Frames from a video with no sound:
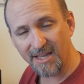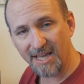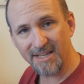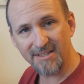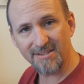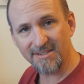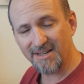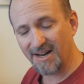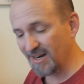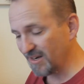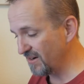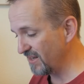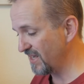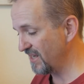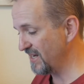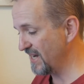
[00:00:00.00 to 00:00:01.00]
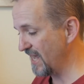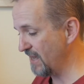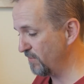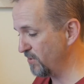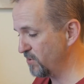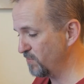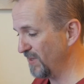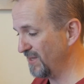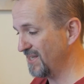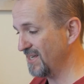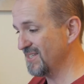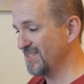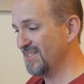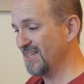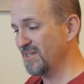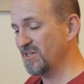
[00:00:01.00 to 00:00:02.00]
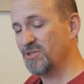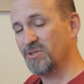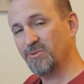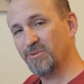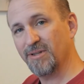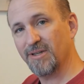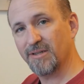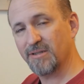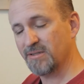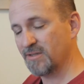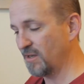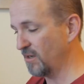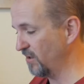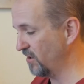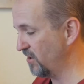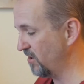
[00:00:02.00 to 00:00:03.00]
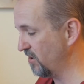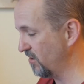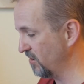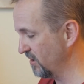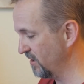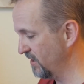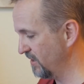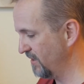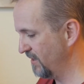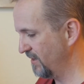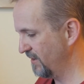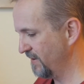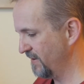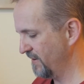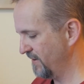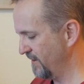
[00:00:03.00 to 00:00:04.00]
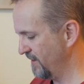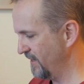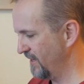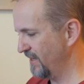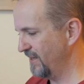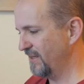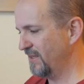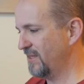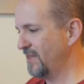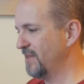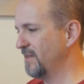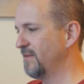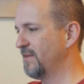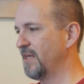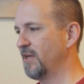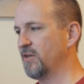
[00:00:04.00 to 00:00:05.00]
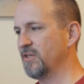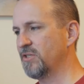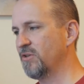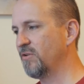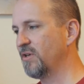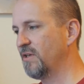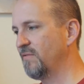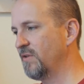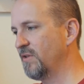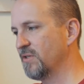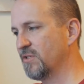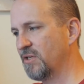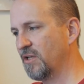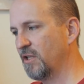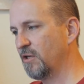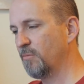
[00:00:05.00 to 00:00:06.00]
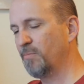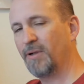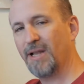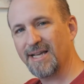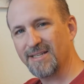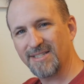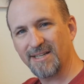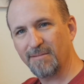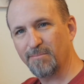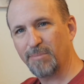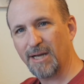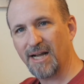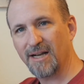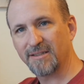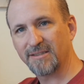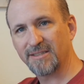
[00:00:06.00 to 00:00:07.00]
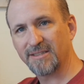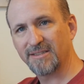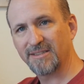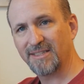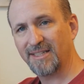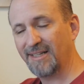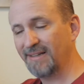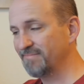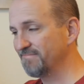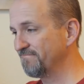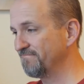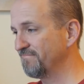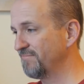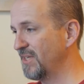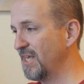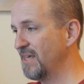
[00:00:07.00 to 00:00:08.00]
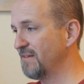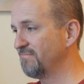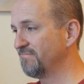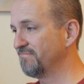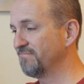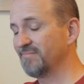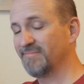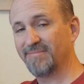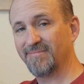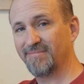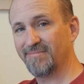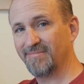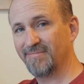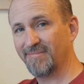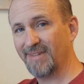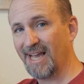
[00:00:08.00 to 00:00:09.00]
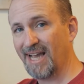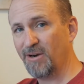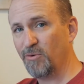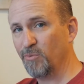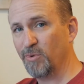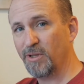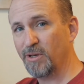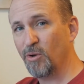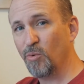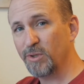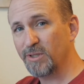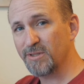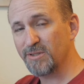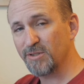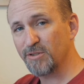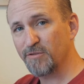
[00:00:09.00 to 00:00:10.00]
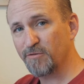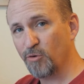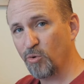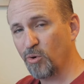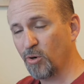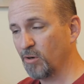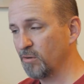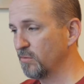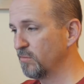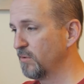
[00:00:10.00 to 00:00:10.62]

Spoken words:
case. It's not going to get damaged, but they send you this along. They also give you this clear plastic box that I don't really know what this is for.